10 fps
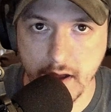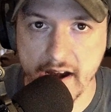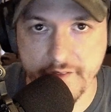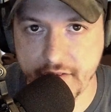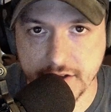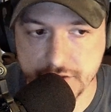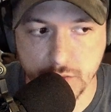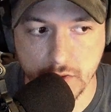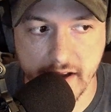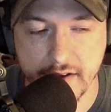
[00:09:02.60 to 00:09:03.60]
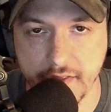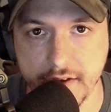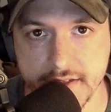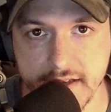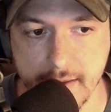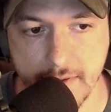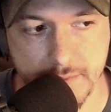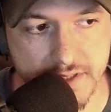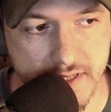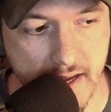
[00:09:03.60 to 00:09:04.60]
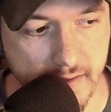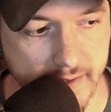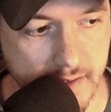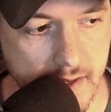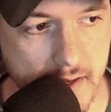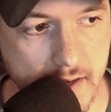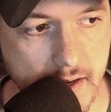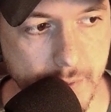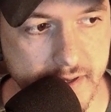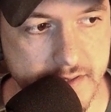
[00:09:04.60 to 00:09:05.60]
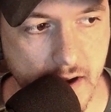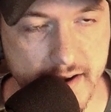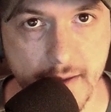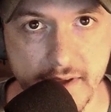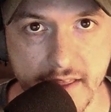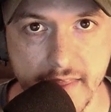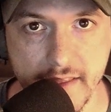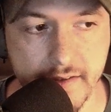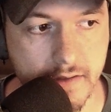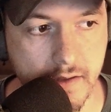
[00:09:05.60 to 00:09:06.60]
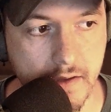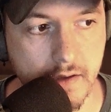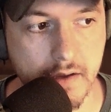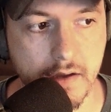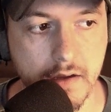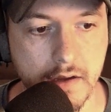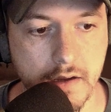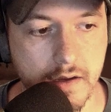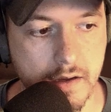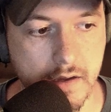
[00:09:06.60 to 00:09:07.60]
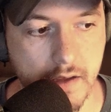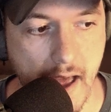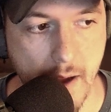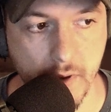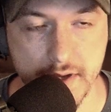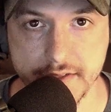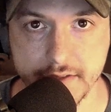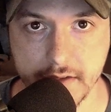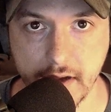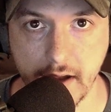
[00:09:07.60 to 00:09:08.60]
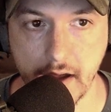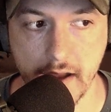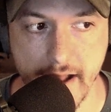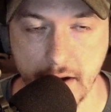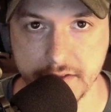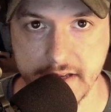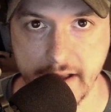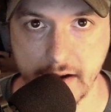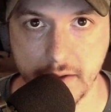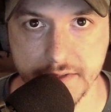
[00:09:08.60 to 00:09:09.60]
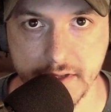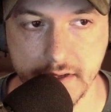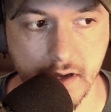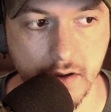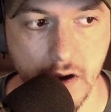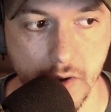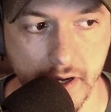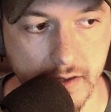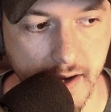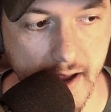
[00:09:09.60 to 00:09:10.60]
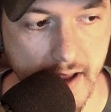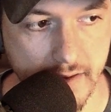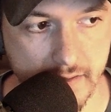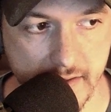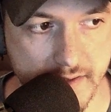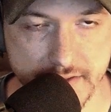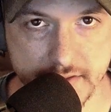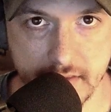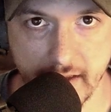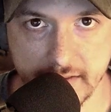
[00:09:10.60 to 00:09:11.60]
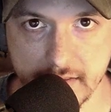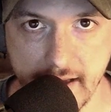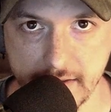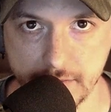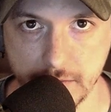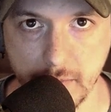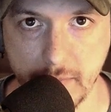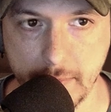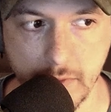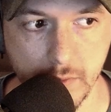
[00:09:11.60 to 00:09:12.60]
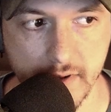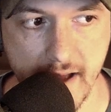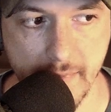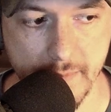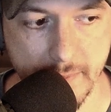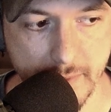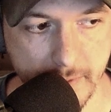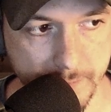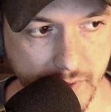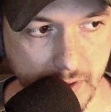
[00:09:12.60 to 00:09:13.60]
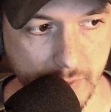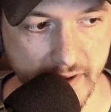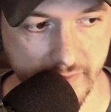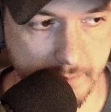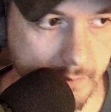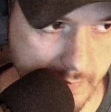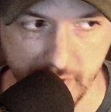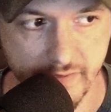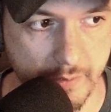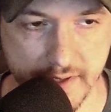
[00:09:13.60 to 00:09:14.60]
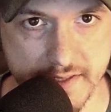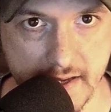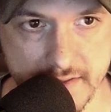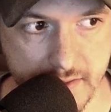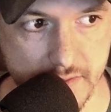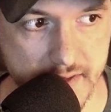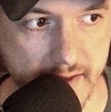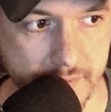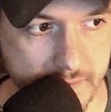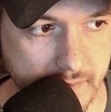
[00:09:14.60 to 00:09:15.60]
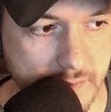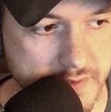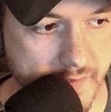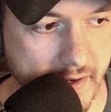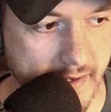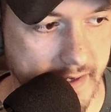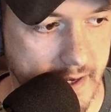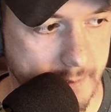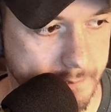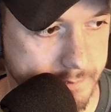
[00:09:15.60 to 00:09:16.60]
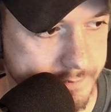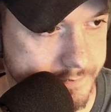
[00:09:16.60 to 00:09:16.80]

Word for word: I didn't finish school. I had nothing to say, but I'm just saying, like, it really dawned on me then that I was uh, an outsider. I was a, a loner, and this like that group of people were not my people, or whatever, whatever you want to say. So it was like it was a very um,